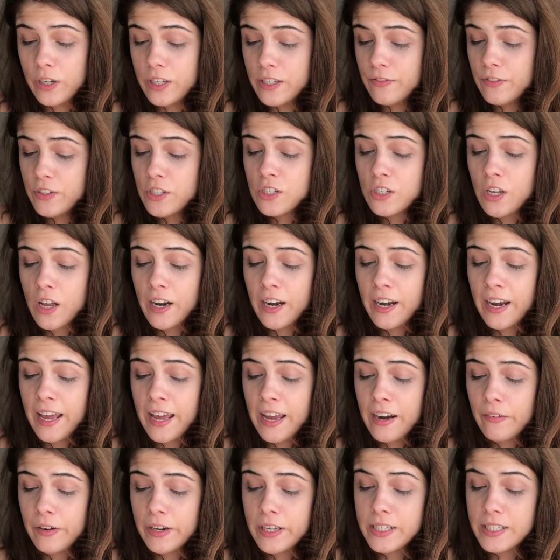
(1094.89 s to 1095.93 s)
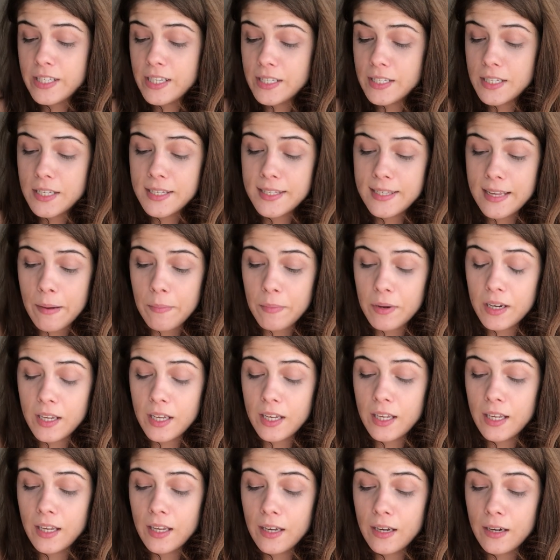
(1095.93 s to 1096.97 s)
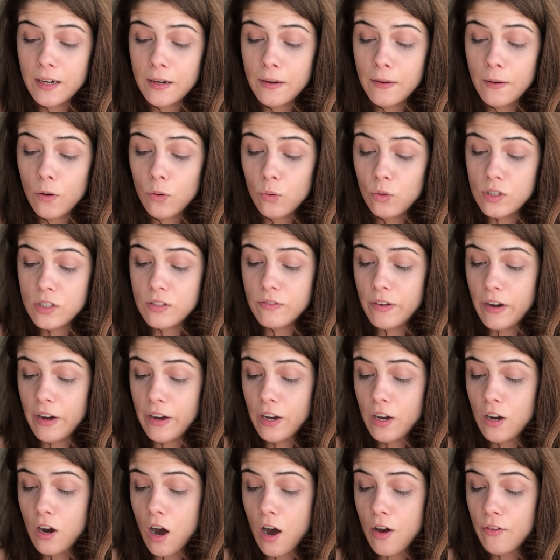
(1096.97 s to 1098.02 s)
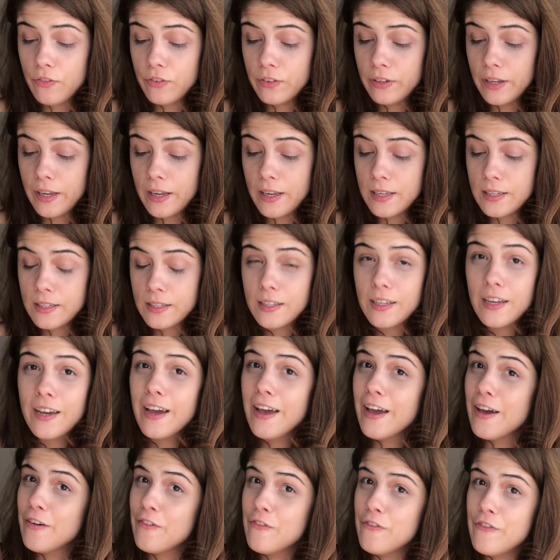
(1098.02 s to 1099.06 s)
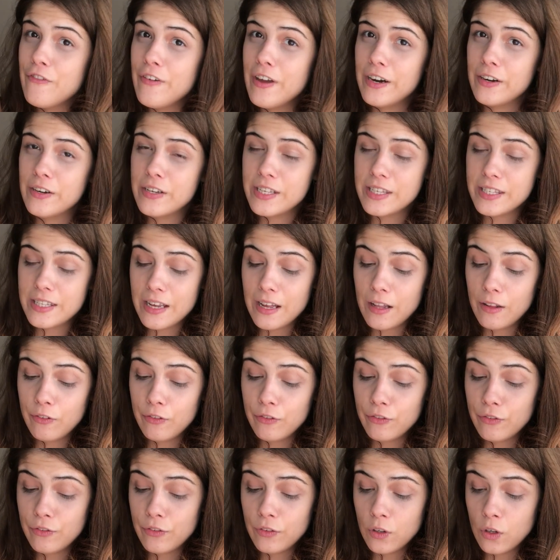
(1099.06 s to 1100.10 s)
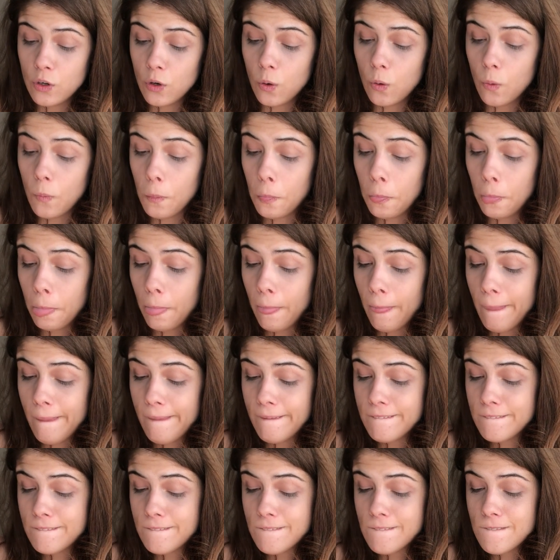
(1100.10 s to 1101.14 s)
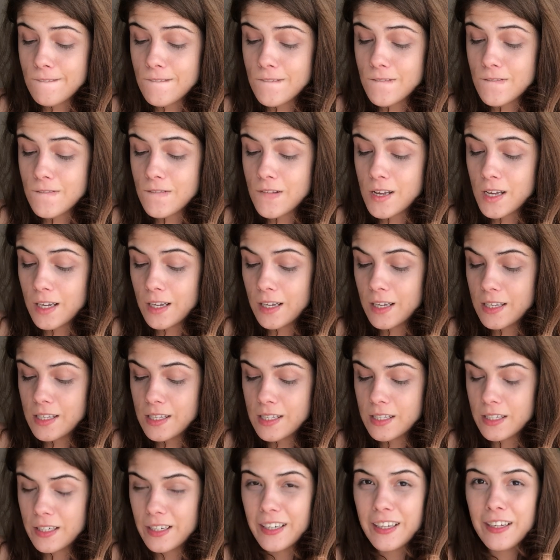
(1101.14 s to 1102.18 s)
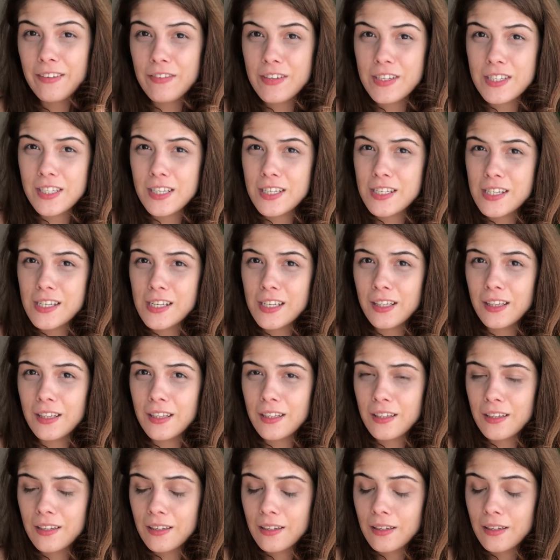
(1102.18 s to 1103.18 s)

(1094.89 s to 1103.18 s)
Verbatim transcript: If it's not an Aries, this is somebody here who is very confident, very self, you know, assertive. Is this it?